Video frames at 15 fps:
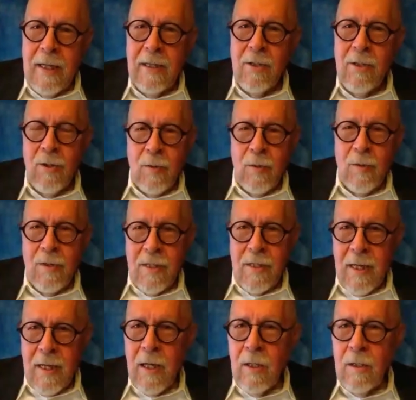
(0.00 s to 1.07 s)
to
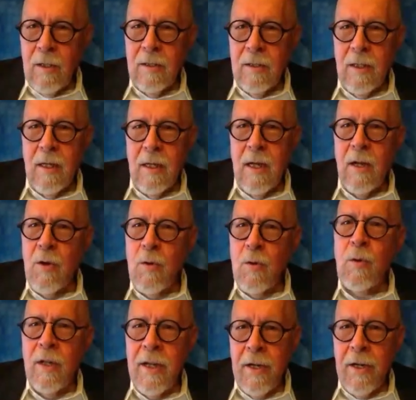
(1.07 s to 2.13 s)
tell
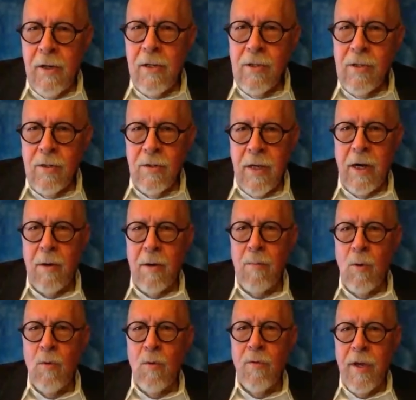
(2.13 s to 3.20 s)
new leaders that are
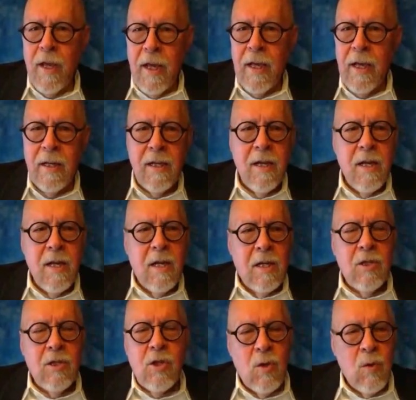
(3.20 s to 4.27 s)
moving
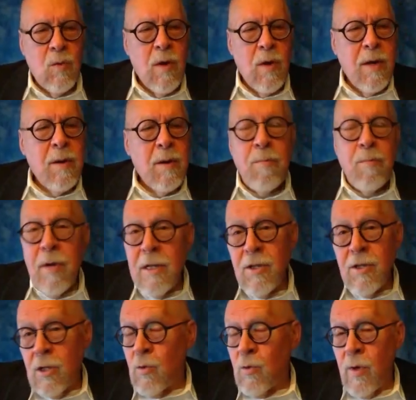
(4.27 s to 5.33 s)
into
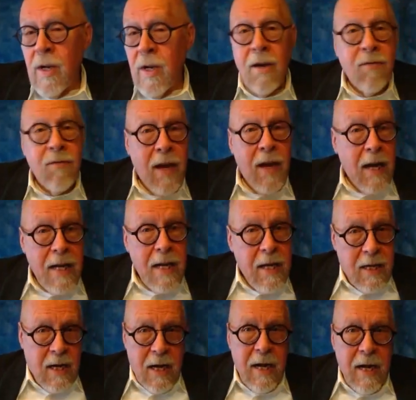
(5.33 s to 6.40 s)
business really of any
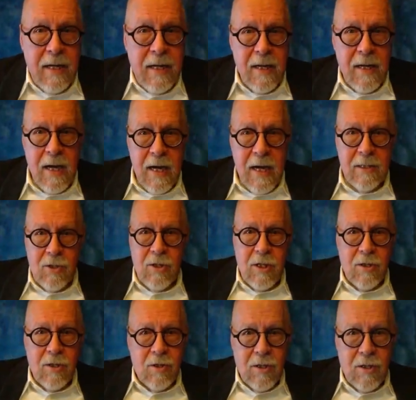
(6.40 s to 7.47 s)
kind, not
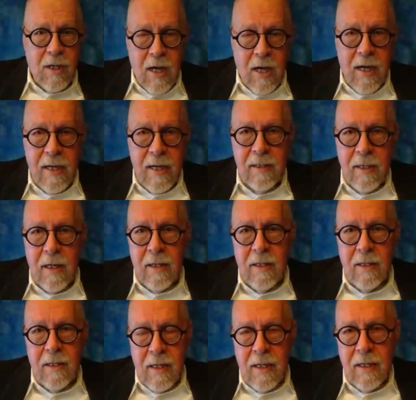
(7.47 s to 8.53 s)
just the kind
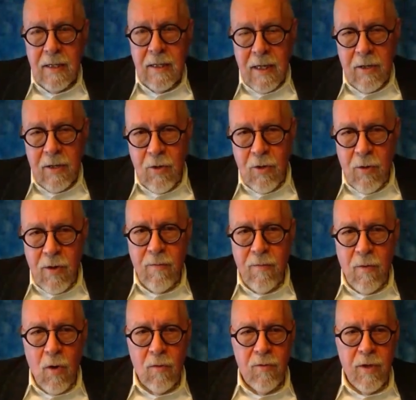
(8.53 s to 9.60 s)
that you're
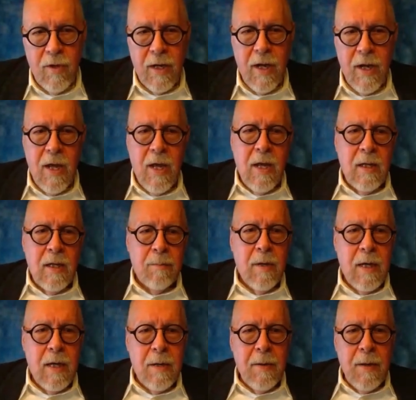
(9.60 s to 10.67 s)
involved in,
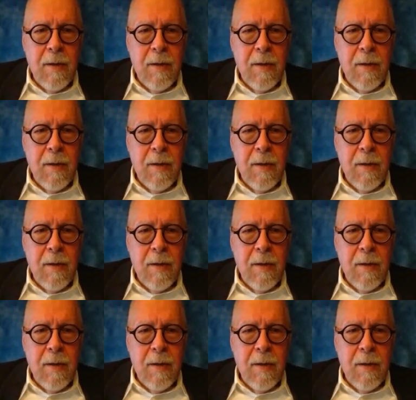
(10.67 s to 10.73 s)
but